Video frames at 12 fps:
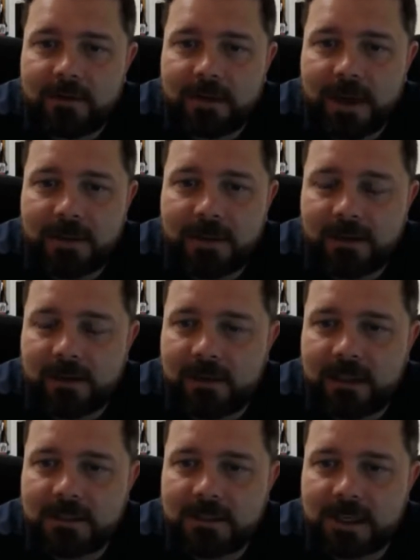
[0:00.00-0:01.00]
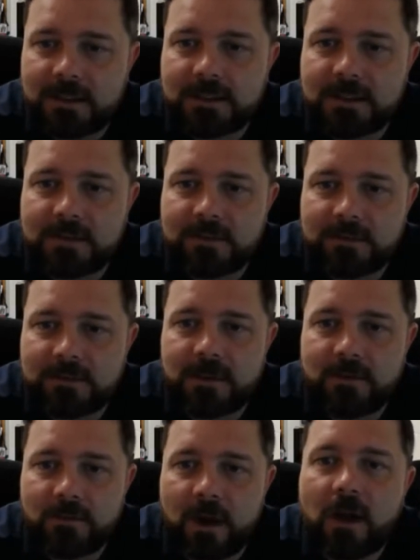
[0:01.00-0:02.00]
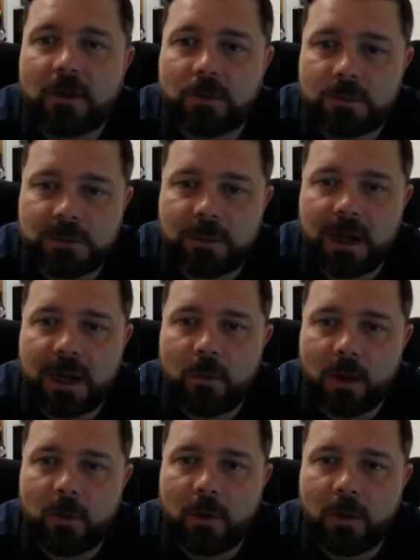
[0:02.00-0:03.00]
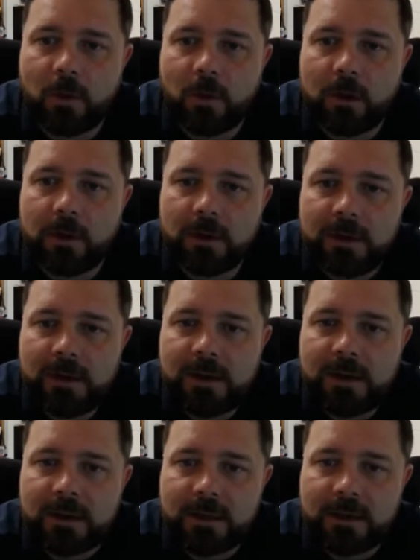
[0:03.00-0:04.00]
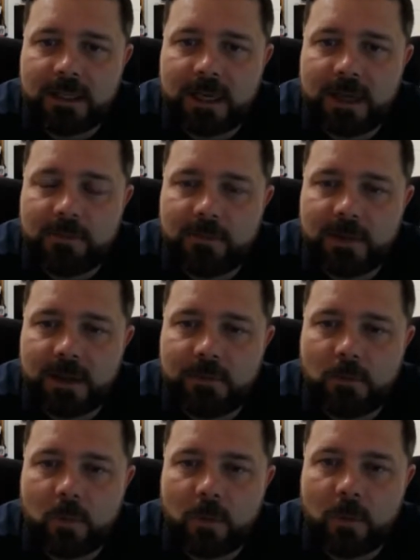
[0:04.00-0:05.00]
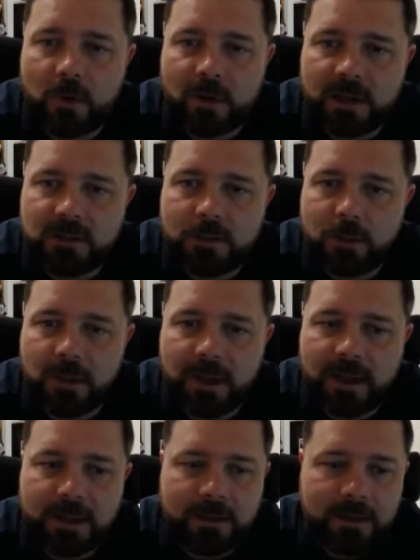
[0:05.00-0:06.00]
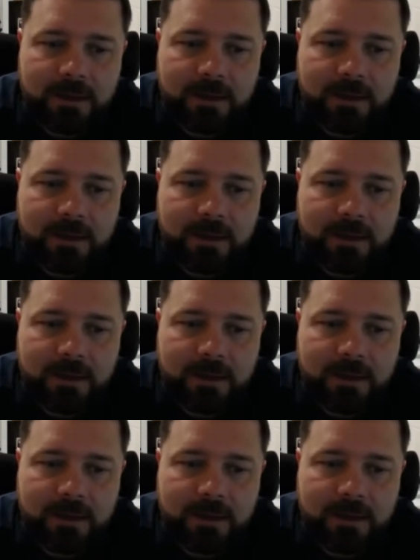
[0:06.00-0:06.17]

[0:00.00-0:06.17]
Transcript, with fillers: I think that that says volumes about where we're going in the state. And more and more kids are playing.